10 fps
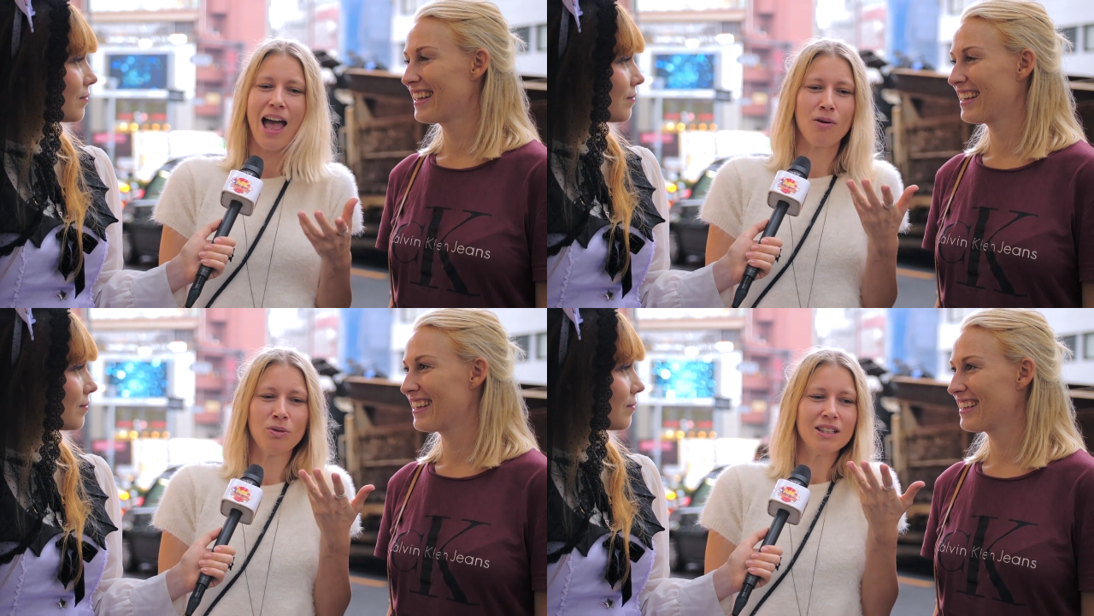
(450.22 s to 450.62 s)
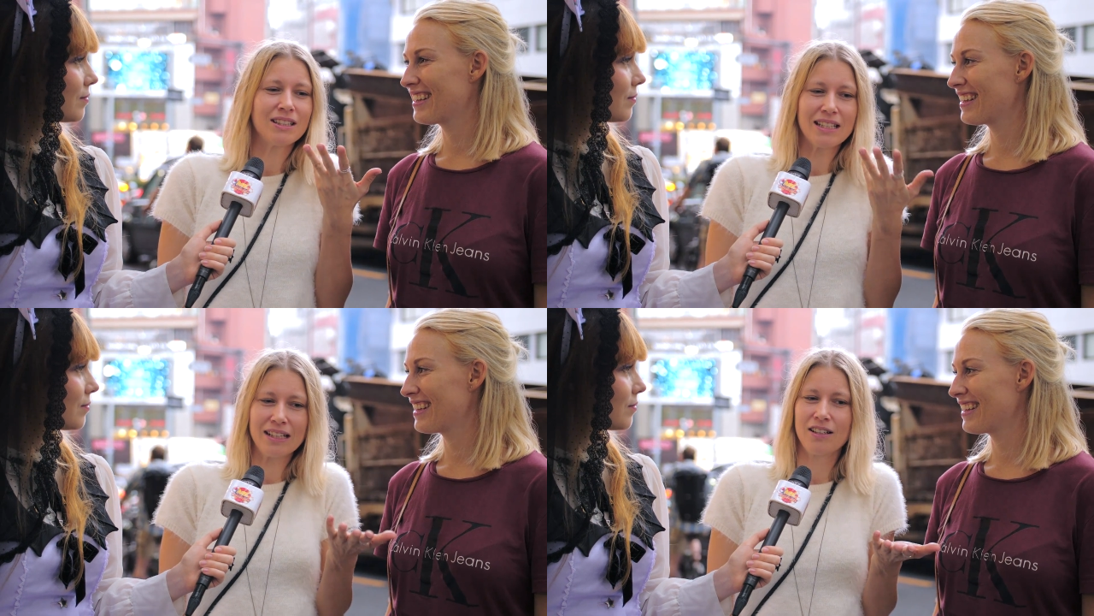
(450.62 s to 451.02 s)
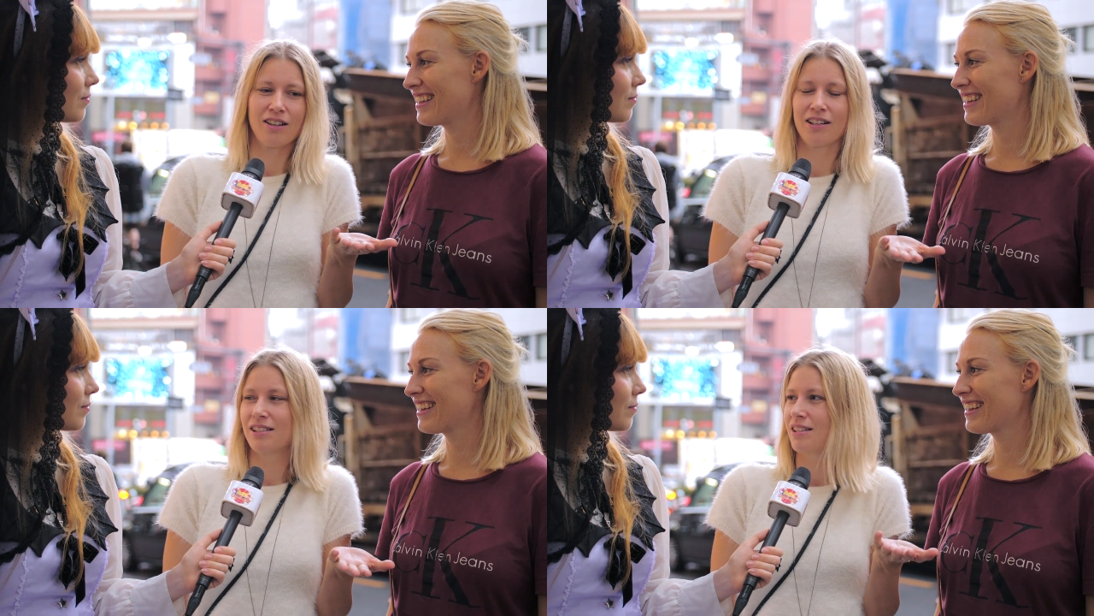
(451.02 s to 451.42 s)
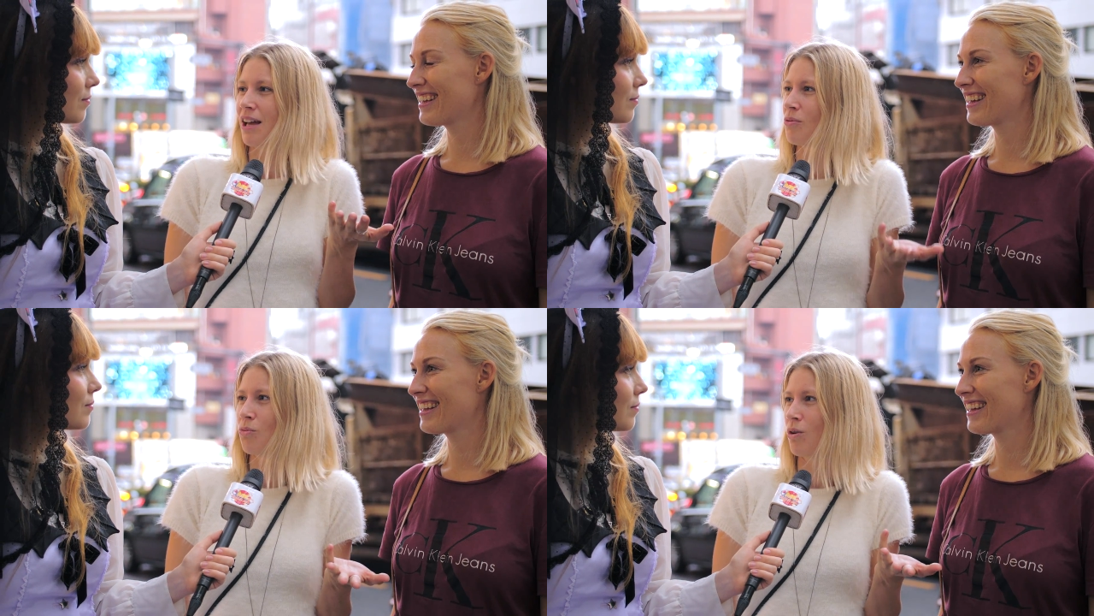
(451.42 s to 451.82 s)
Speaker 1: and we didn't
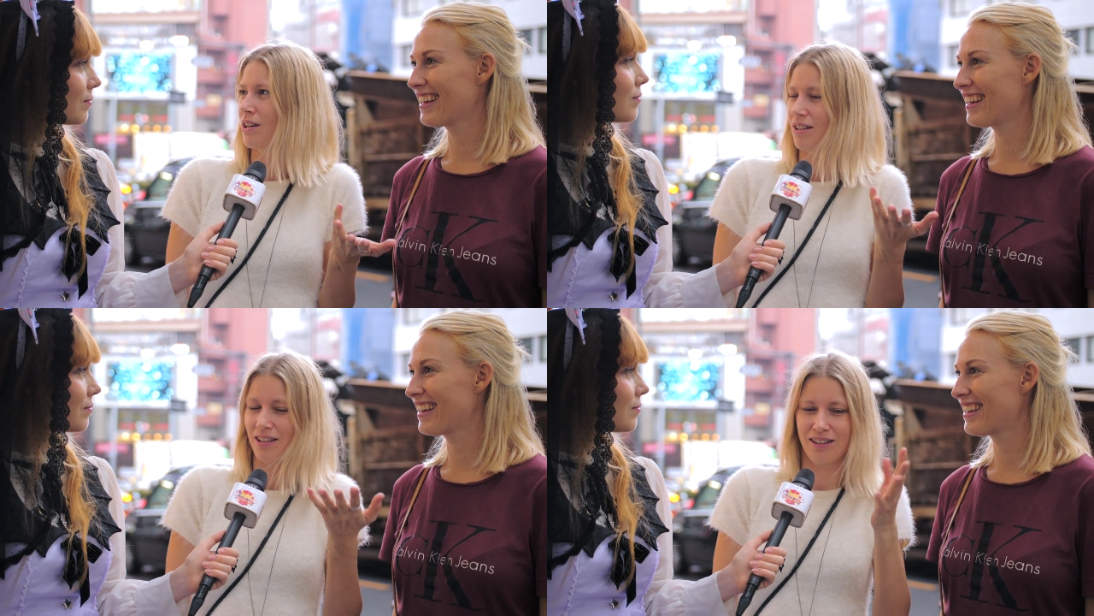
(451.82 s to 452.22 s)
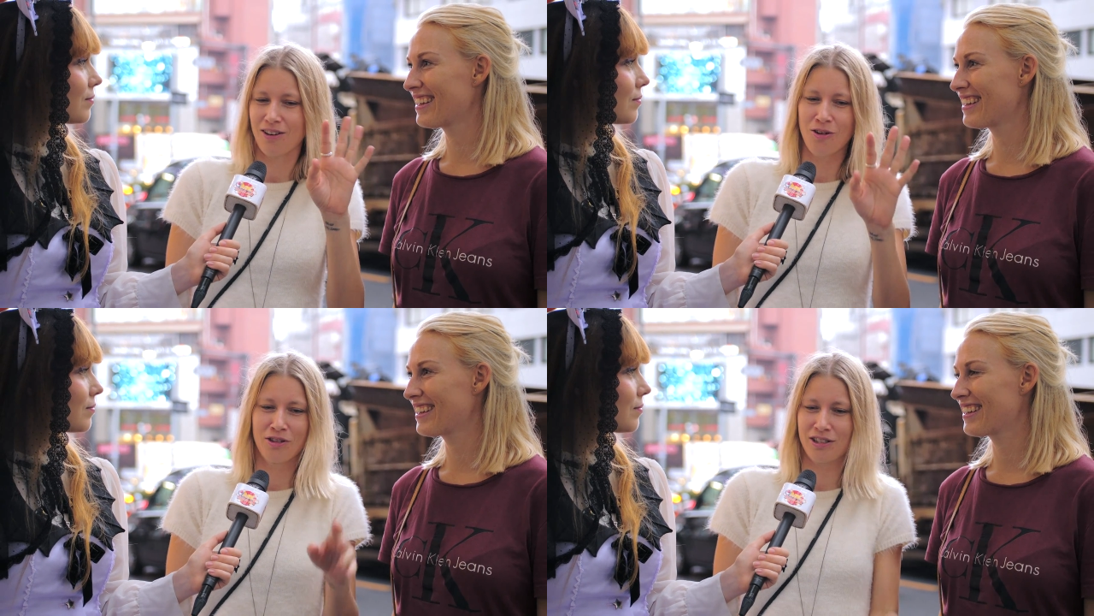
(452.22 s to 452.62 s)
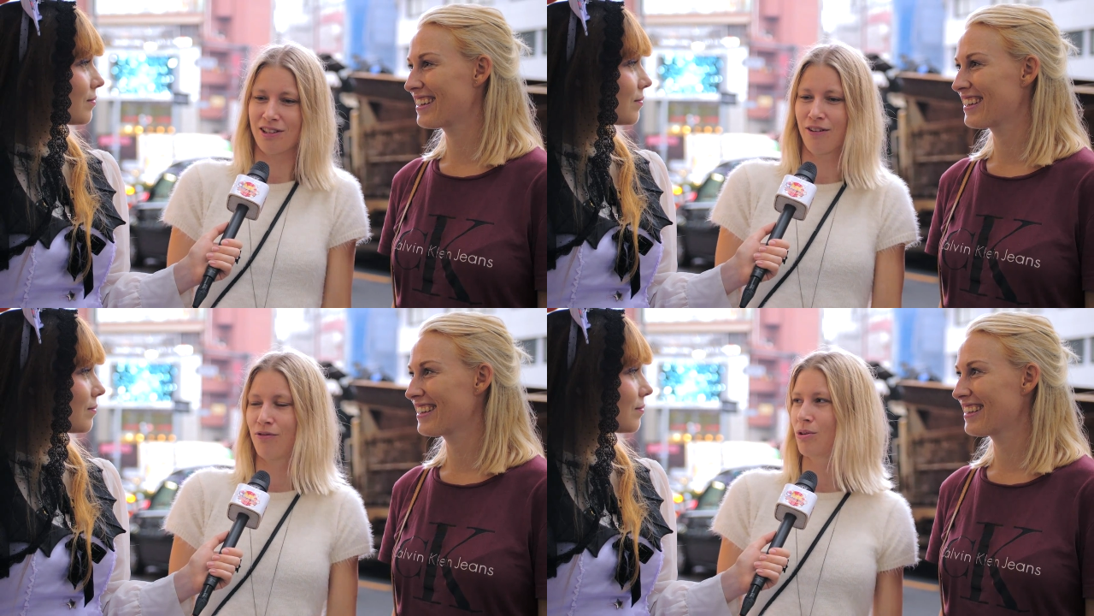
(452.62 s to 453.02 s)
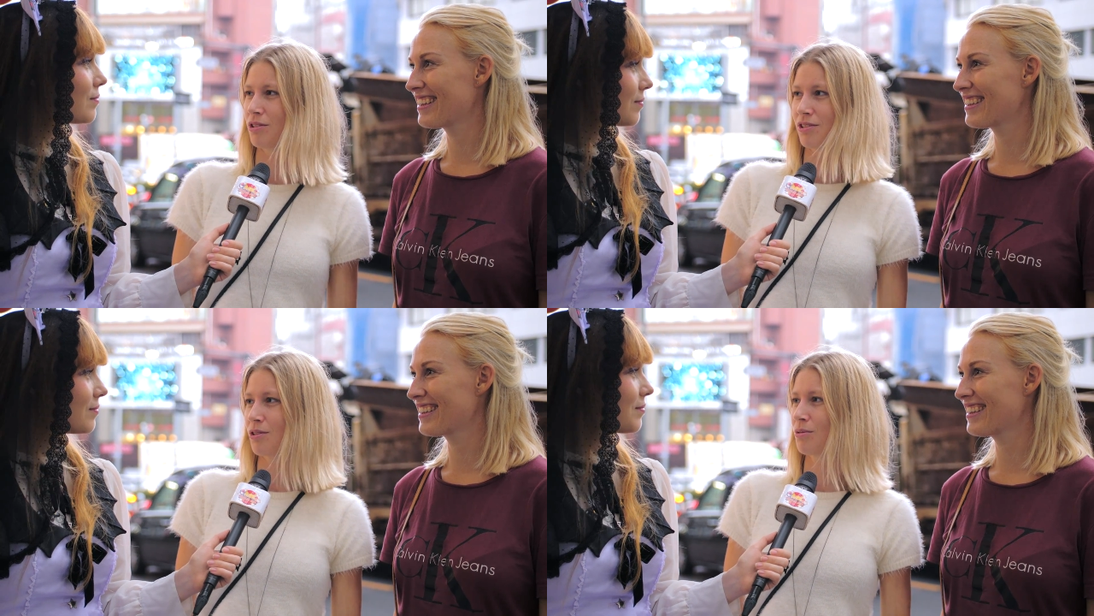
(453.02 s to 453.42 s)
understand what all this stuff
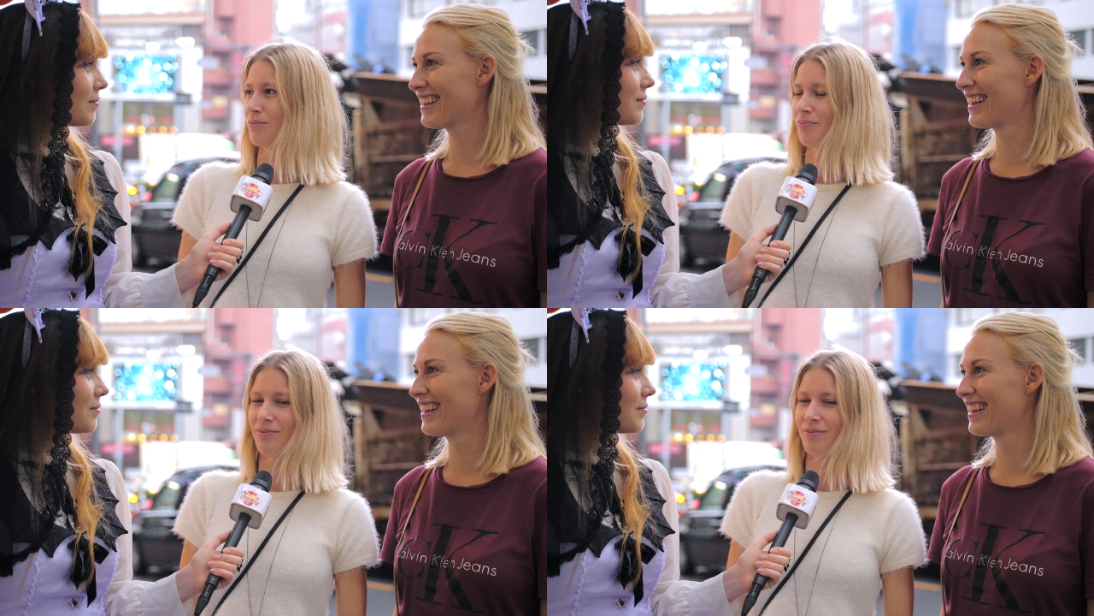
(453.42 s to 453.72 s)
was. So